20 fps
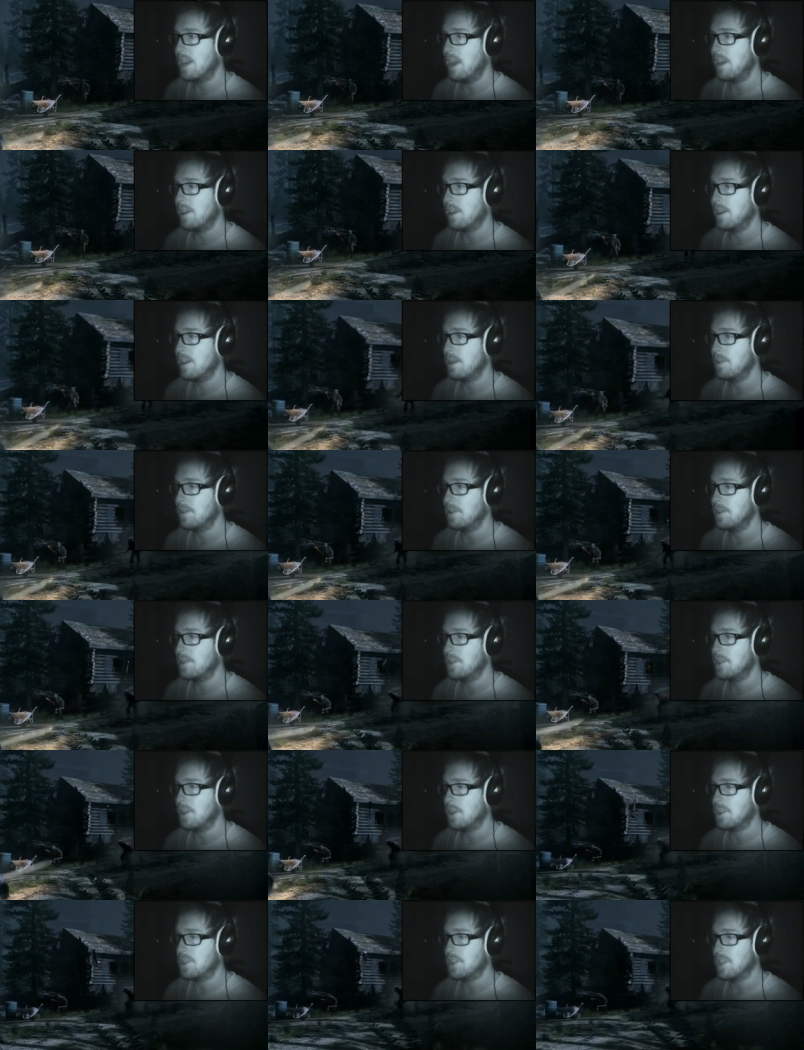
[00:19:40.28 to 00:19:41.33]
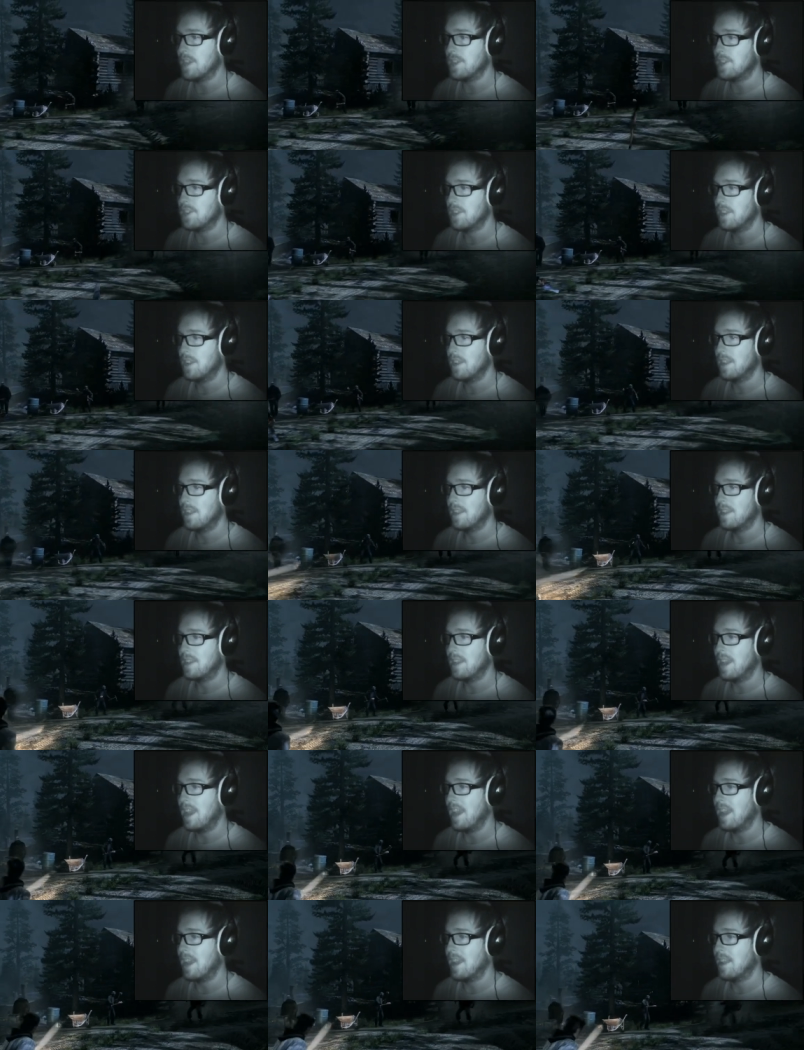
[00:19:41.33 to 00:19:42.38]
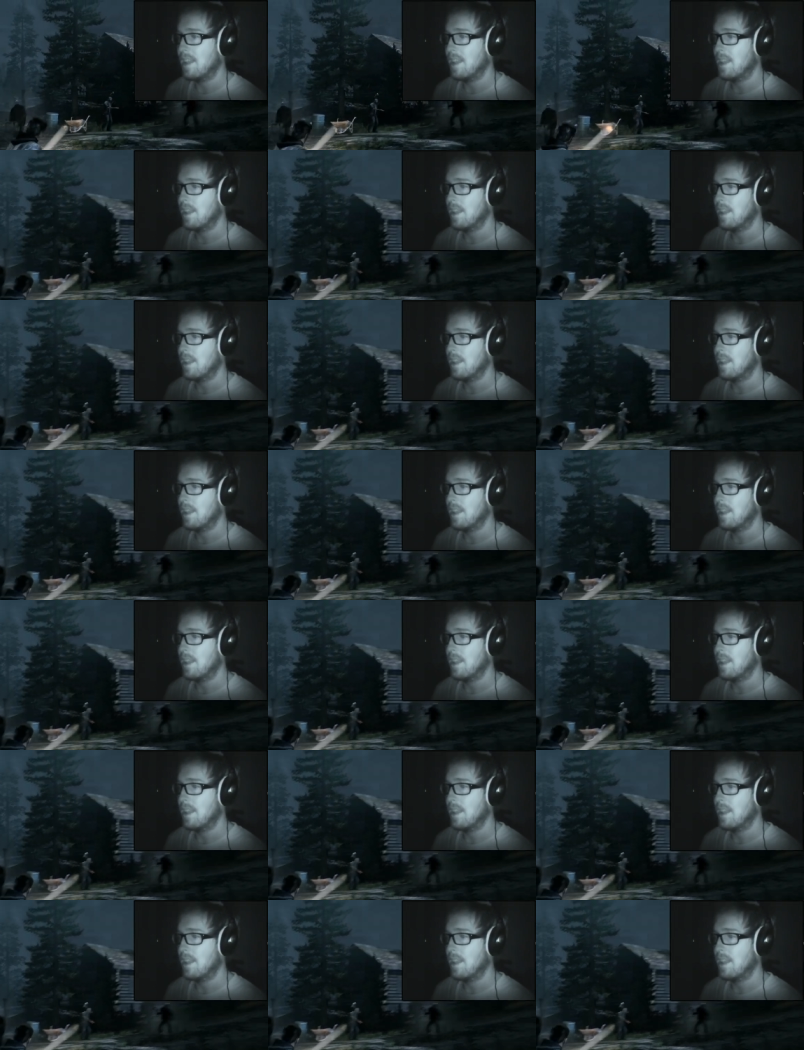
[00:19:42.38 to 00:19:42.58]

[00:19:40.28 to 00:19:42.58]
I'm going to dodge this. Yeah.